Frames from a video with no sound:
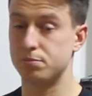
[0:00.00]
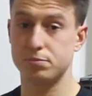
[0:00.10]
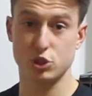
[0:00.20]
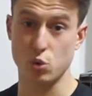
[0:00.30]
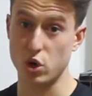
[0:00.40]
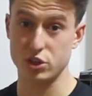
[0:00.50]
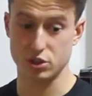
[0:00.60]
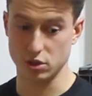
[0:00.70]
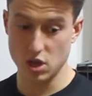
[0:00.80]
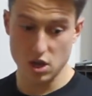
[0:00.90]
squats
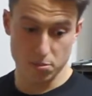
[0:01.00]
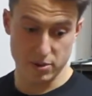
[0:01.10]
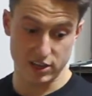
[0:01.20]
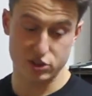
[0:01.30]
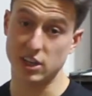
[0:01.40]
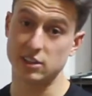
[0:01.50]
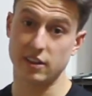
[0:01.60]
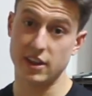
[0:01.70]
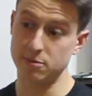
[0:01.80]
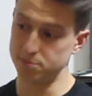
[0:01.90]
or bench, anything like
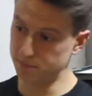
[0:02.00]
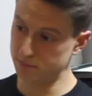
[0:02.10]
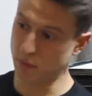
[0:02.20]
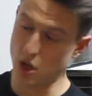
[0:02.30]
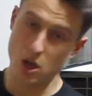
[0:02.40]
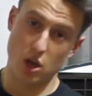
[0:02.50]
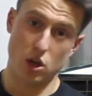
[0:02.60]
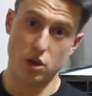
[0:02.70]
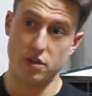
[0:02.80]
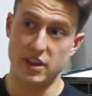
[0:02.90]
that,
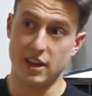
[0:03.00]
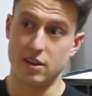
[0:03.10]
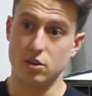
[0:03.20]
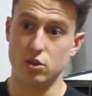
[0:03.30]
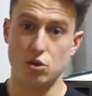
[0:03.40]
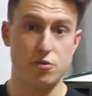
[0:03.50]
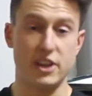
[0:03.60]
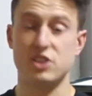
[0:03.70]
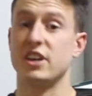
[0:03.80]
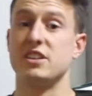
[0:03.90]
then you
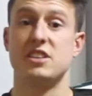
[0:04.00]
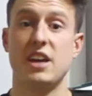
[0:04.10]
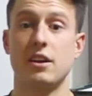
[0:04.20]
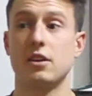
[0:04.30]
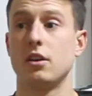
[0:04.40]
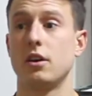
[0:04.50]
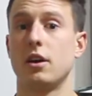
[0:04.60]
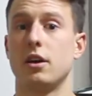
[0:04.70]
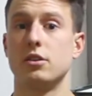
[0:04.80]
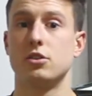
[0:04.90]
finish that set,
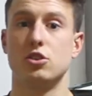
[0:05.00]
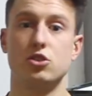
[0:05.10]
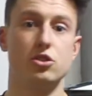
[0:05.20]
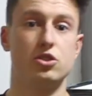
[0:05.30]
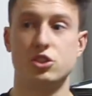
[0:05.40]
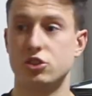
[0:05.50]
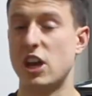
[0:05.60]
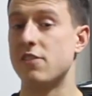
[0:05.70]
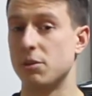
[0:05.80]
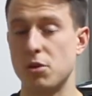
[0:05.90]
you're just
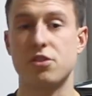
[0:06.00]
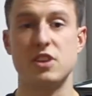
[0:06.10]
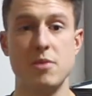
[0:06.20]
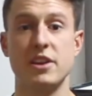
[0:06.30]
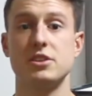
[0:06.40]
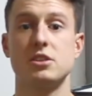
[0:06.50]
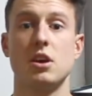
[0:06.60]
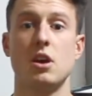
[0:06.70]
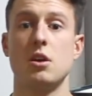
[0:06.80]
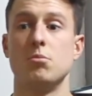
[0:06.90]
generally about 3 minutes
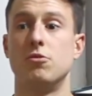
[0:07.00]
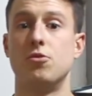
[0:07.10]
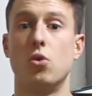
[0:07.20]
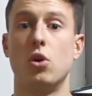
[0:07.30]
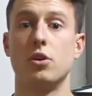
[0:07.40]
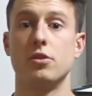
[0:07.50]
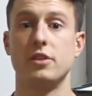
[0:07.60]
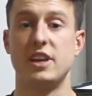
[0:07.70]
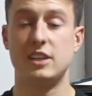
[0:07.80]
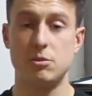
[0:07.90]
before
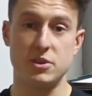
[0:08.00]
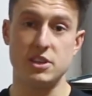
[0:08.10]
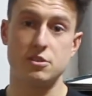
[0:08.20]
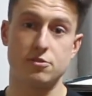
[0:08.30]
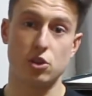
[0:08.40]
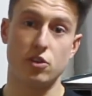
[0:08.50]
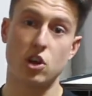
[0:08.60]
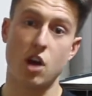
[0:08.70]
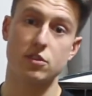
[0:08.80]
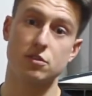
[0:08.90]
the ATP is fully
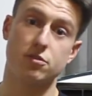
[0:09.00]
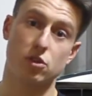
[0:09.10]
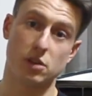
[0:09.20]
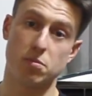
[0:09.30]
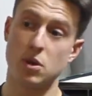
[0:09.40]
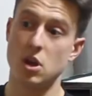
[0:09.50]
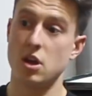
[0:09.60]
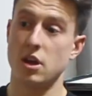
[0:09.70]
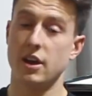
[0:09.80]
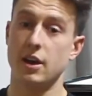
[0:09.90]
recovered and fully
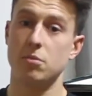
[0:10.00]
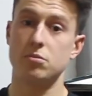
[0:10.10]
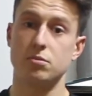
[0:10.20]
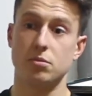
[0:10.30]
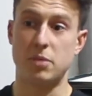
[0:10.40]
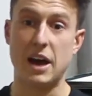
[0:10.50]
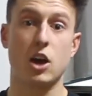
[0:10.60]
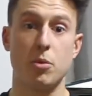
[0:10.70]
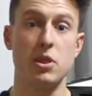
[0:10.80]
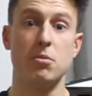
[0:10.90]
back
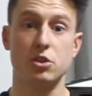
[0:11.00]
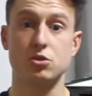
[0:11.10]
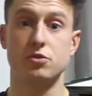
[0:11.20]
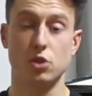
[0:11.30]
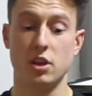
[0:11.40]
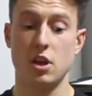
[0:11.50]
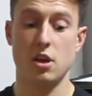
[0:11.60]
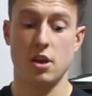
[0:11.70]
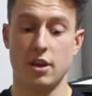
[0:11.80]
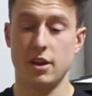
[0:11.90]
up in the muscles, fully
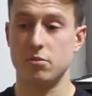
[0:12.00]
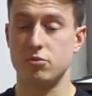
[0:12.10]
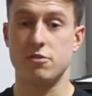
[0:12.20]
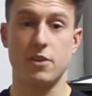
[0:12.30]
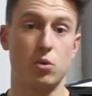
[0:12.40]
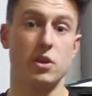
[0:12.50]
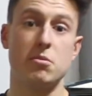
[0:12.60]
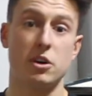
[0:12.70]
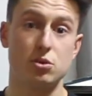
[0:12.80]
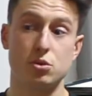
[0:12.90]
refilled in the
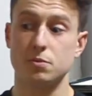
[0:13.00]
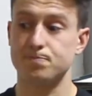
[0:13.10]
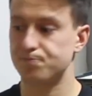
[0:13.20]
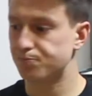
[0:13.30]
muscles.